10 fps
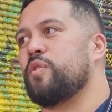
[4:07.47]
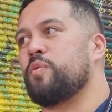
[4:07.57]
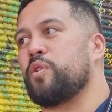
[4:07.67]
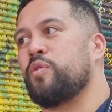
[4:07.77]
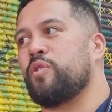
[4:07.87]

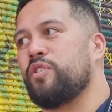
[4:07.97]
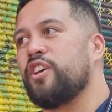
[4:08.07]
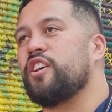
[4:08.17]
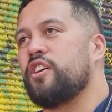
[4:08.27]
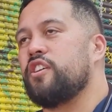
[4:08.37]
what we call
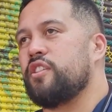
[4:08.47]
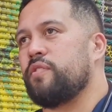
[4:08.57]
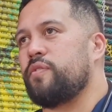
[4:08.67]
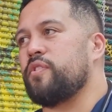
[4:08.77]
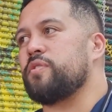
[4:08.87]

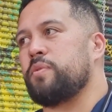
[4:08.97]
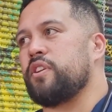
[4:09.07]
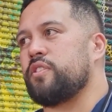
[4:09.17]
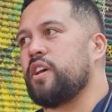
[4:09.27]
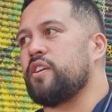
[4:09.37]
the first
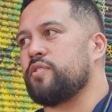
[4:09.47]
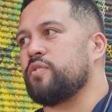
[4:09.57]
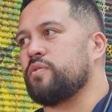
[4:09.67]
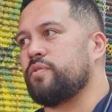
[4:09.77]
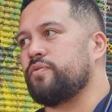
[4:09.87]

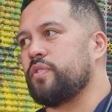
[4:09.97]
metatarsal,